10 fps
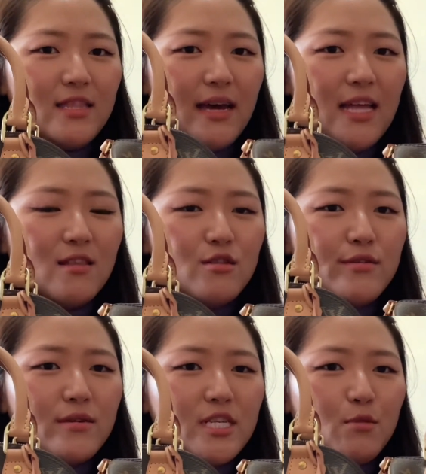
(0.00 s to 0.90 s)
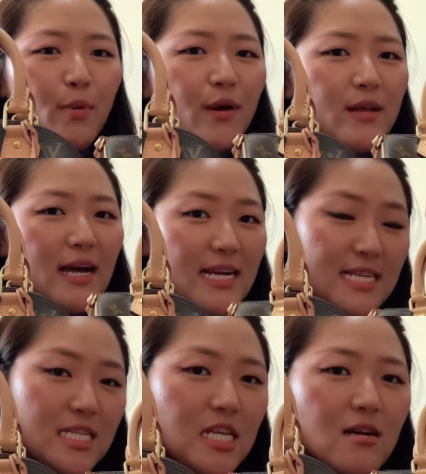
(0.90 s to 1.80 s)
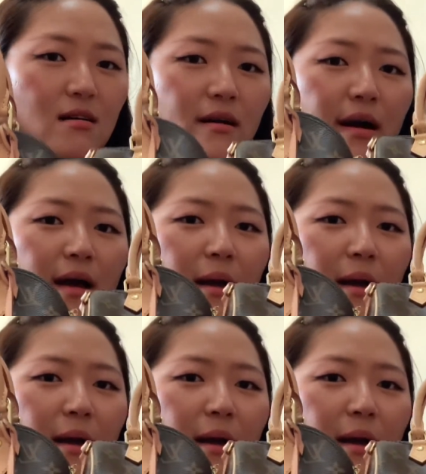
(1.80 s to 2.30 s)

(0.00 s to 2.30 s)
the handle looks pretty identical,